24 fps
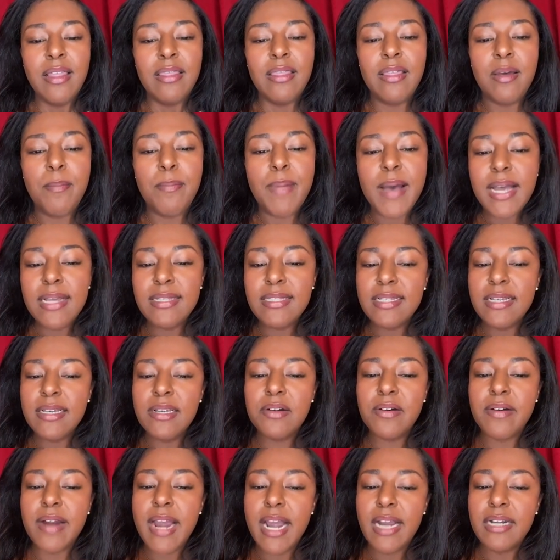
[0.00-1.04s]
The best
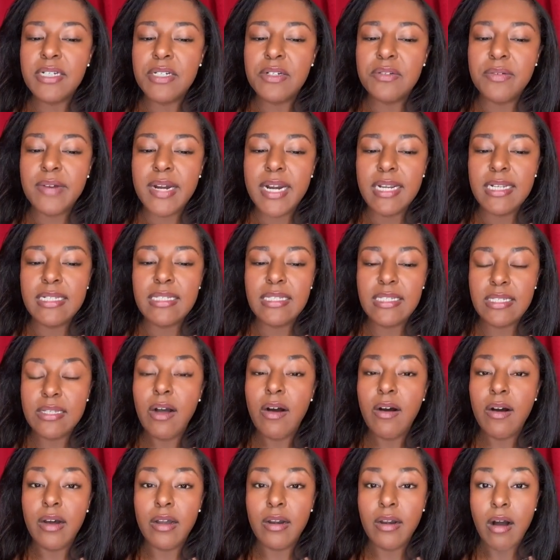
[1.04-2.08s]
interaction rates
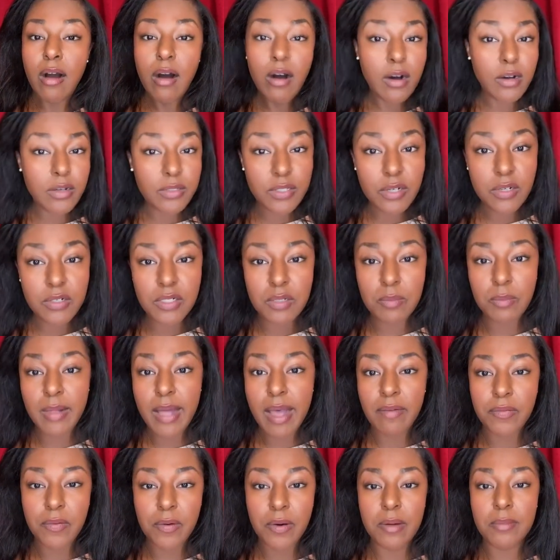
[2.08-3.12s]
on all social
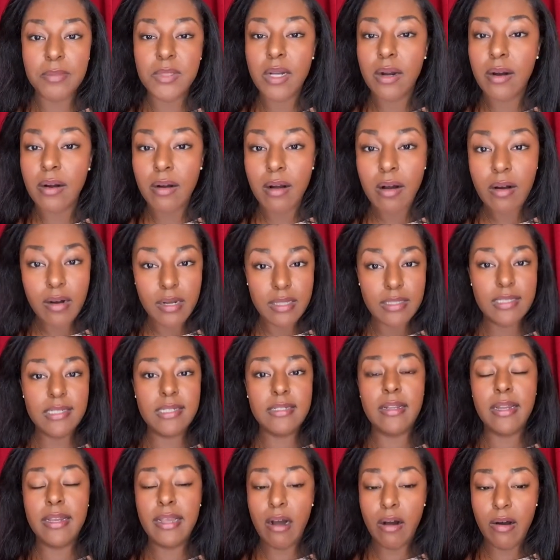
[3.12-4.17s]
platforms are on
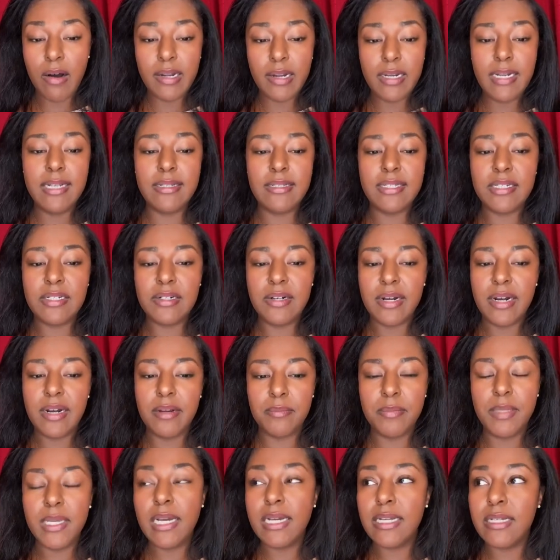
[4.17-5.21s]
Instagram,
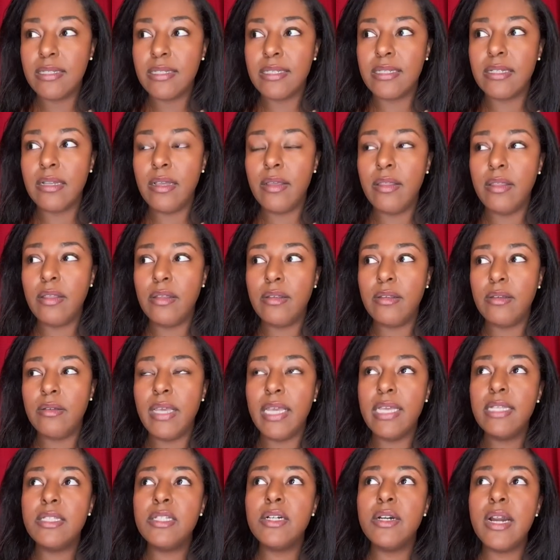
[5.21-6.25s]
because
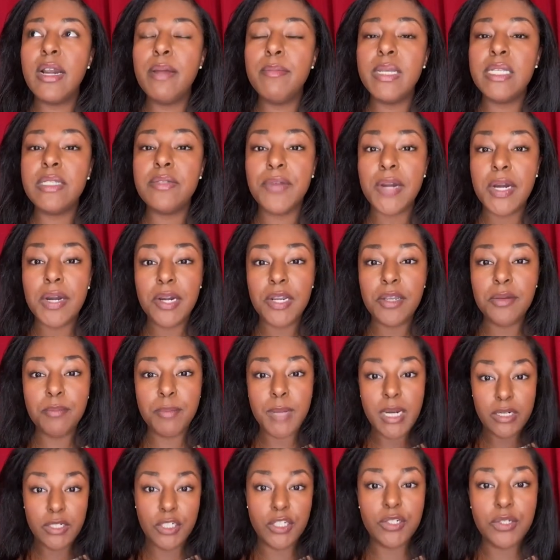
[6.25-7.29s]
Instagram is very
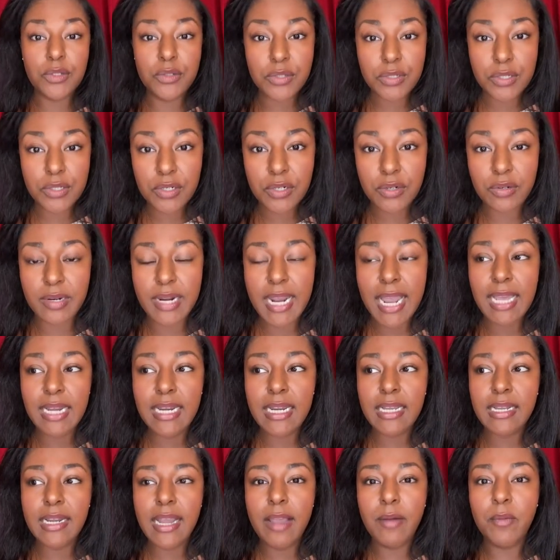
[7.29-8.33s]
much user
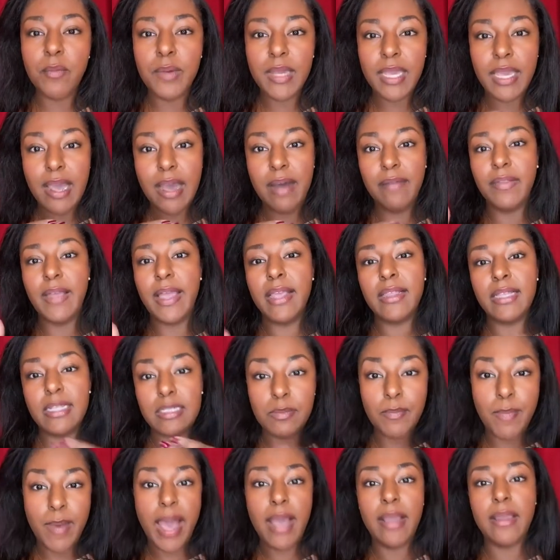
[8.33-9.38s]
created, and we have like this
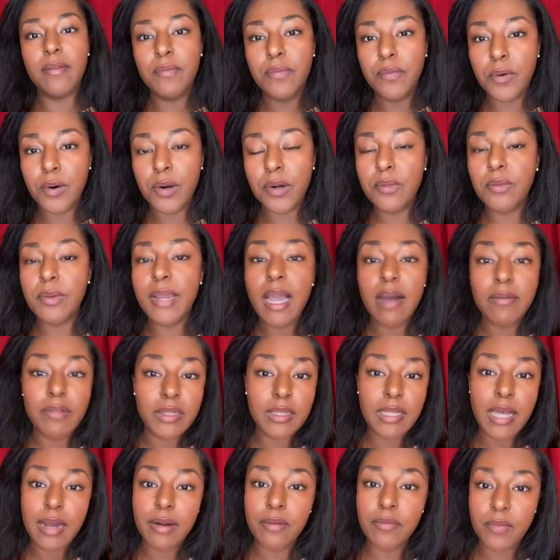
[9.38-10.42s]
back and forth. We have a
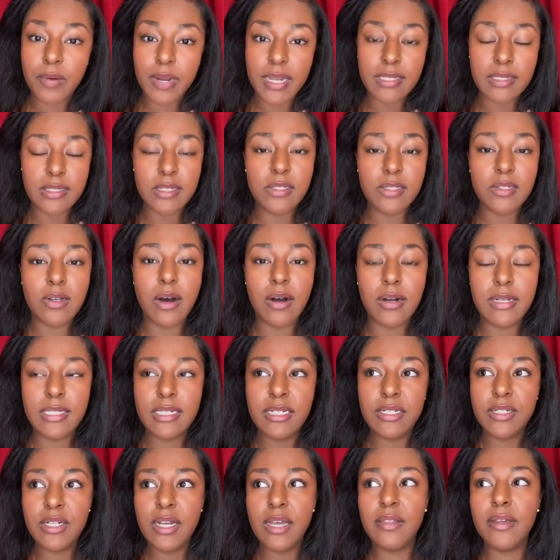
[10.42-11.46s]
lot of ways to talk to
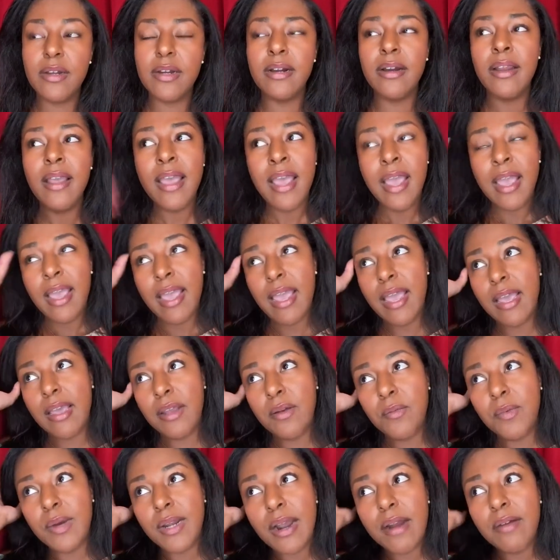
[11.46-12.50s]
each other.
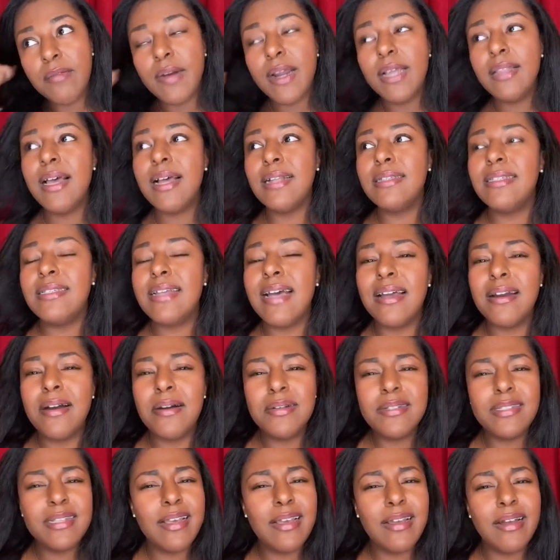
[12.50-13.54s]
And when I read that stat, I
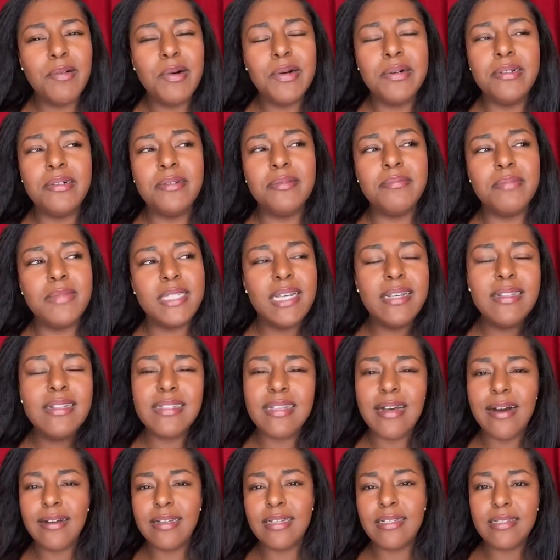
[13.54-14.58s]
was like, well,
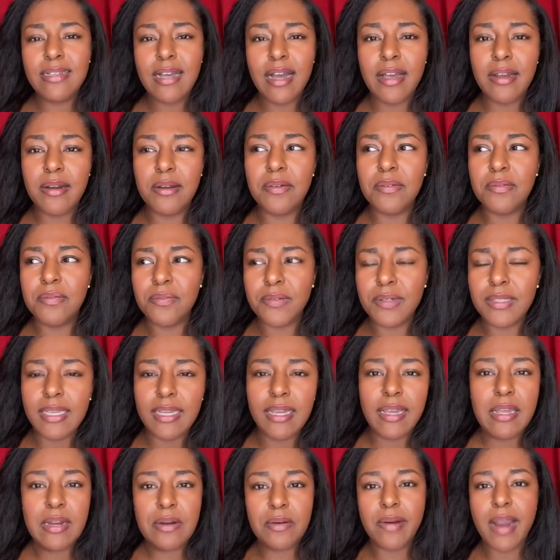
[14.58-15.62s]
TikTok is kind of really
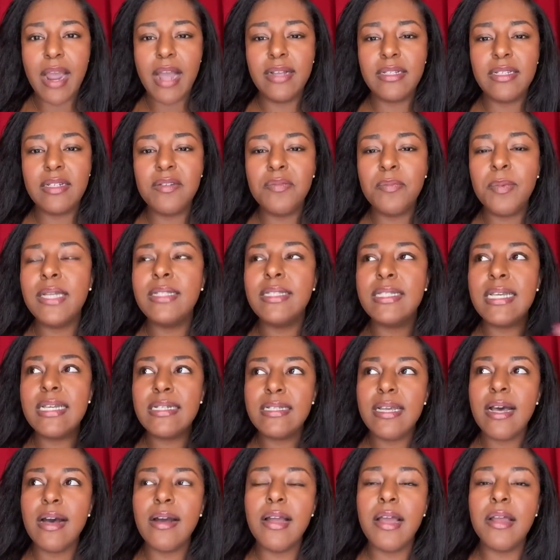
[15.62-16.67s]
interactive, but
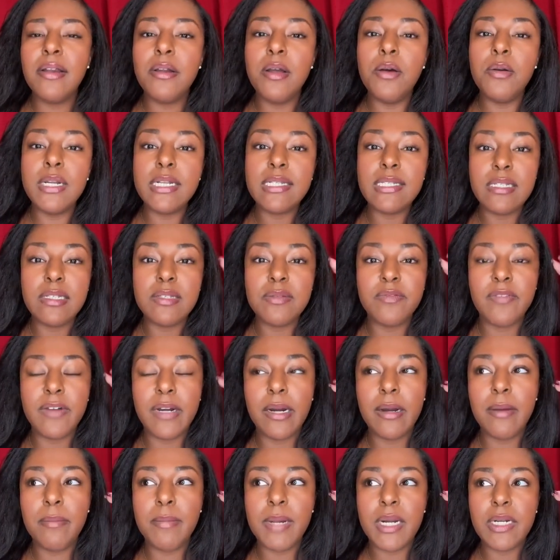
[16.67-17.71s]
TikTok, I notice, is
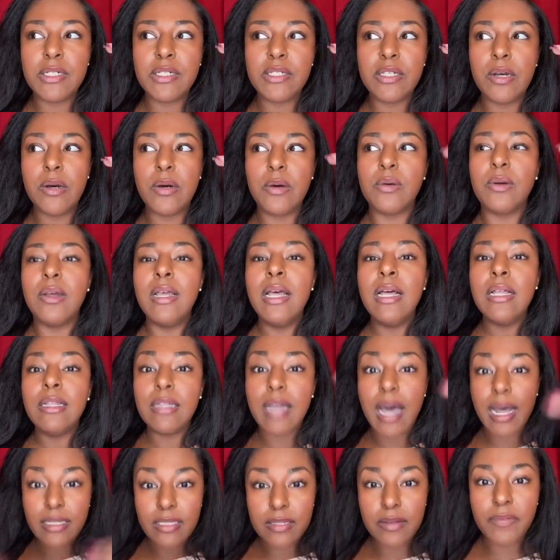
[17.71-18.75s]
very much so
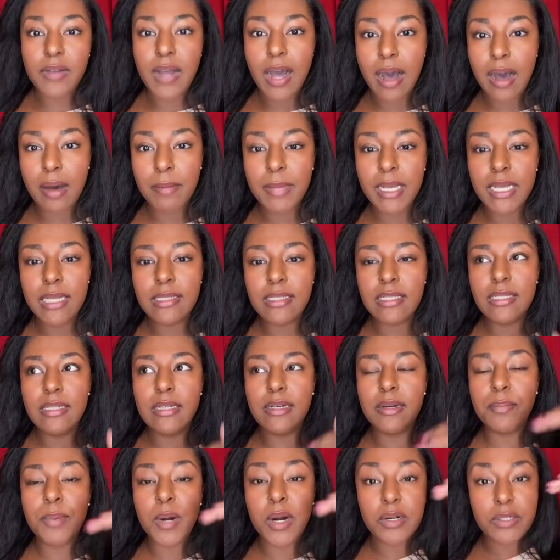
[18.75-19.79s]
lots of comments.
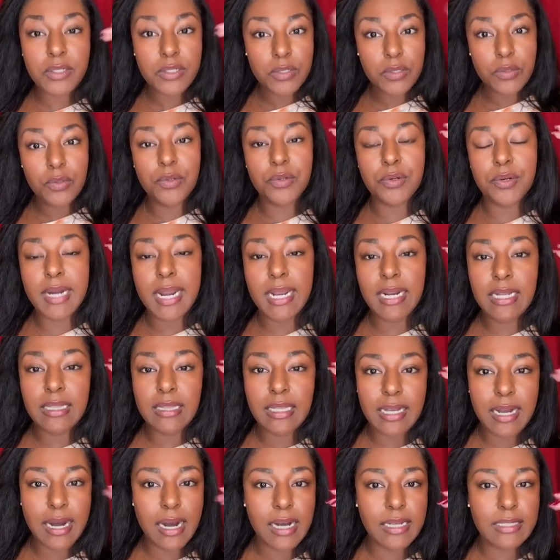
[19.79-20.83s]
The person who created
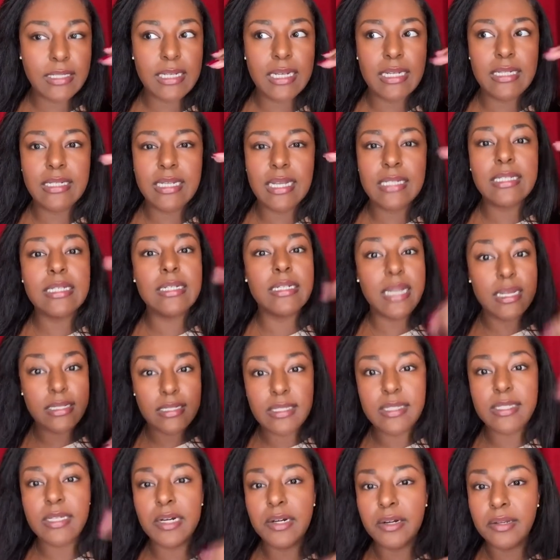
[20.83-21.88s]
the content doesn't
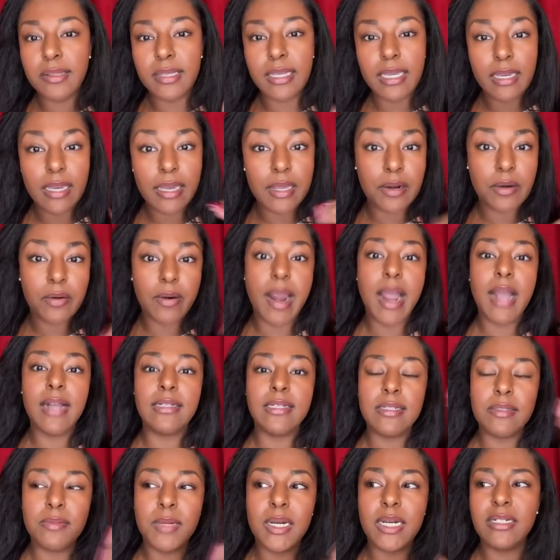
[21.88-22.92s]
necessarily interact
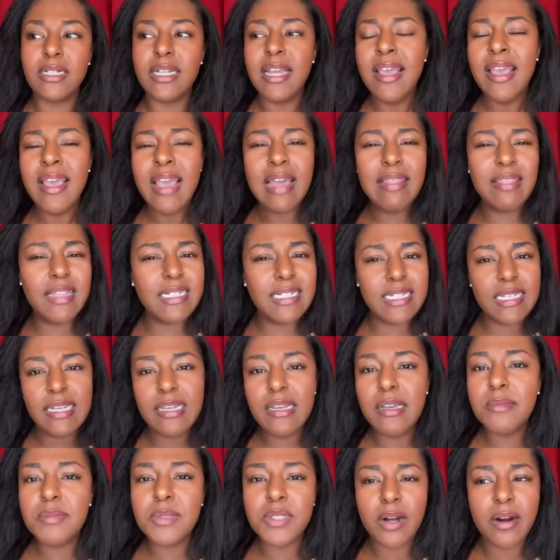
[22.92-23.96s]
as much, and the
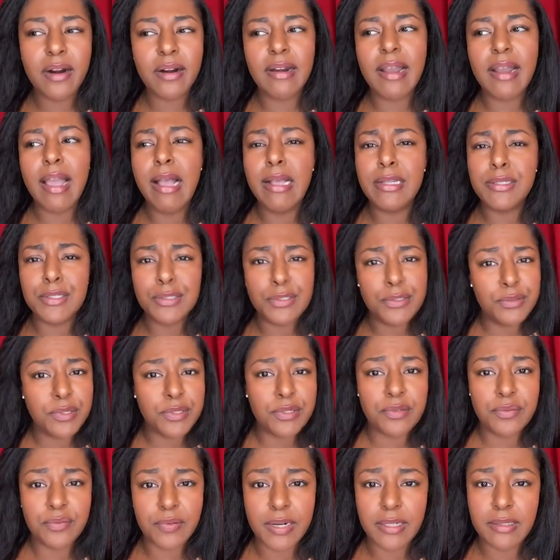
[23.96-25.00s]
DMs aren't as
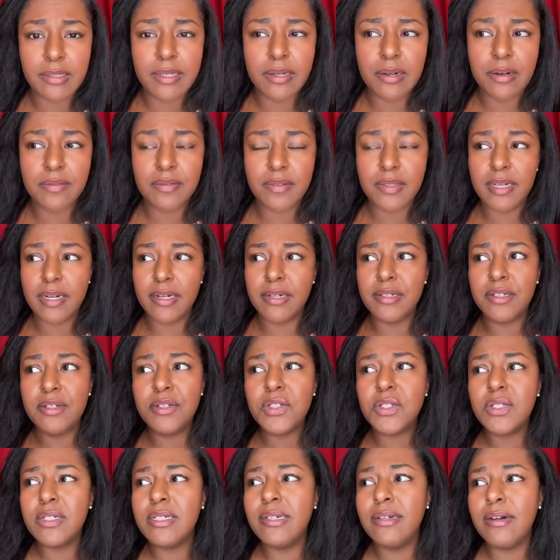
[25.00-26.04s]
user friendly over there.
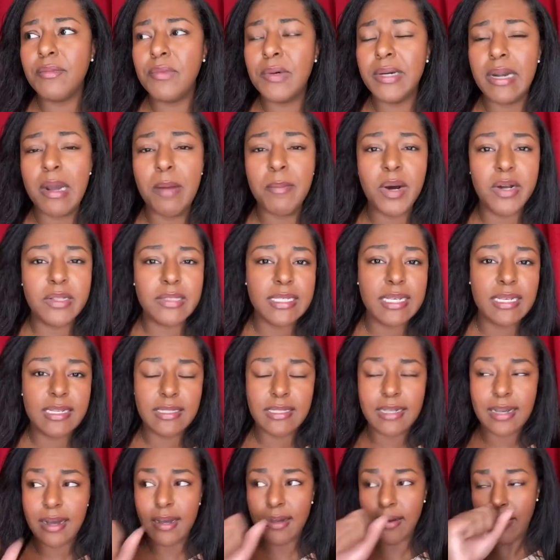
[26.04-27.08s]
Usually when I'm on
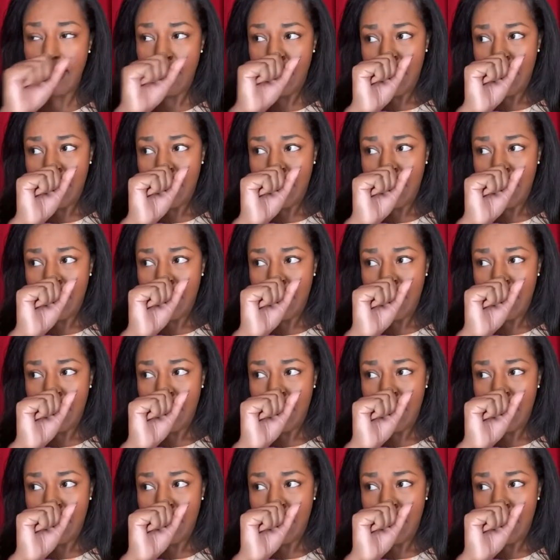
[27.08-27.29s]
TikTok,